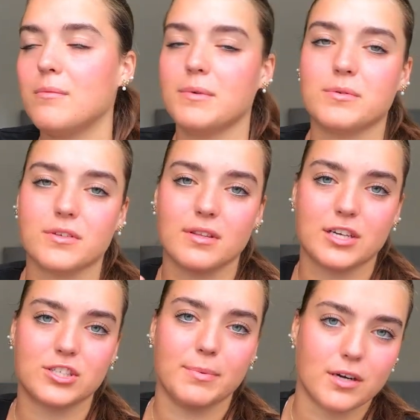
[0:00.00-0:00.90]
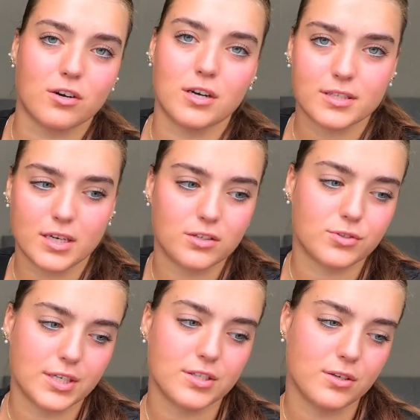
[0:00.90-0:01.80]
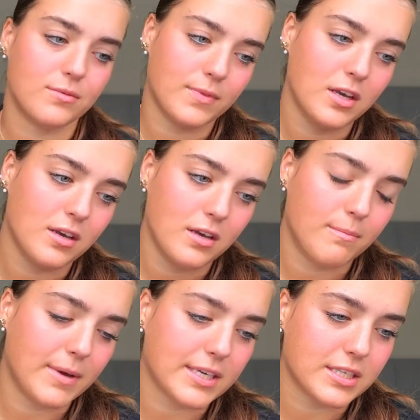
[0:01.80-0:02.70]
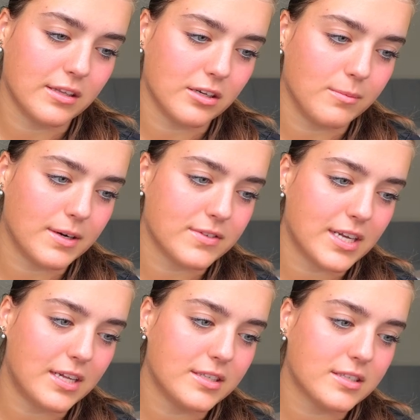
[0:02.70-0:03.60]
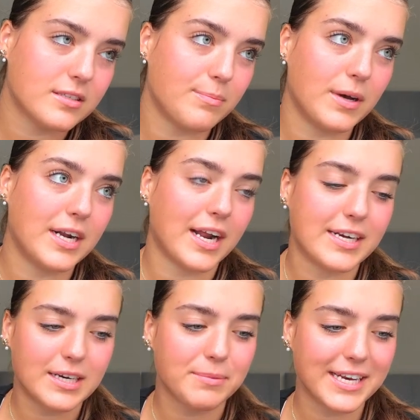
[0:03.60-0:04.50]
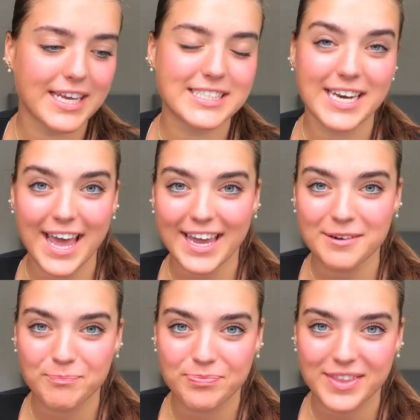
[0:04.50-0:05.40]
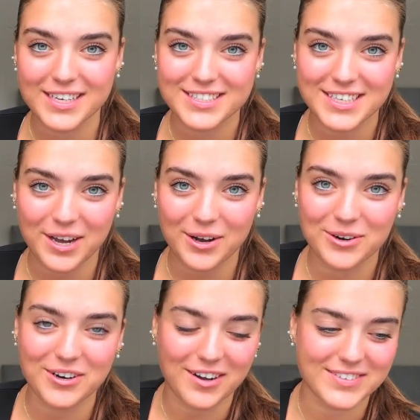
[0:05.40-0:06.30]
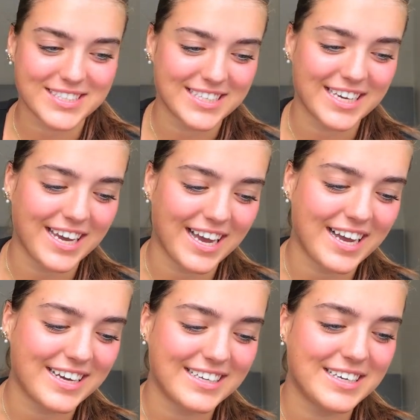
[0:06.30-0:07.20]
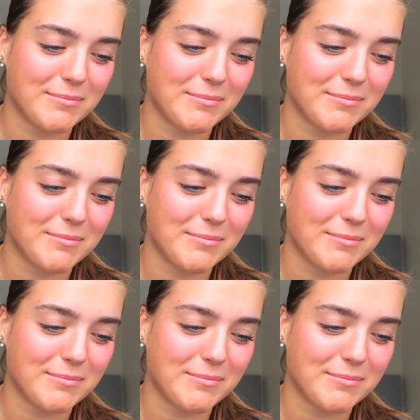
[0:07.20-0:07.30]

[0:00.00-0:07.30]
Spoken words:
it was like shipping across the country, so makes a little bit of sense. But I ended up getting it today. So obviously I